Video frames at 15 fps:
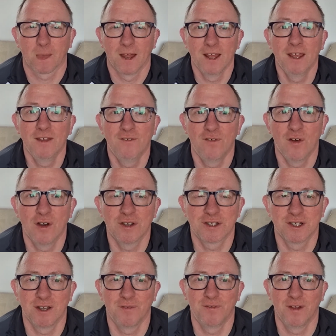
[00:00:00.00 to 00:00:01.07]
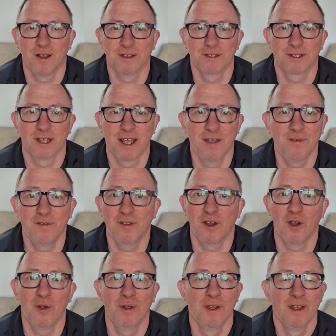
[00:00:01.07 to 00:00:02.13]
He first loved us. Even
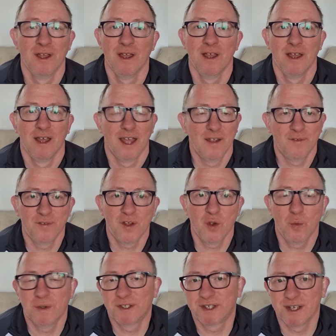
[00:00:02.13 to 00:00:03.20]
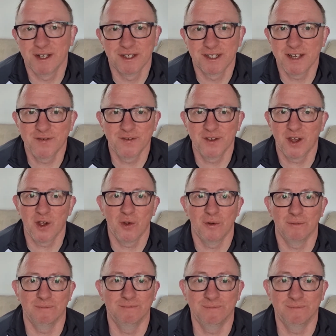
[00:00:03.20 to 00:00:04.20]
though, even though we're sinners, even though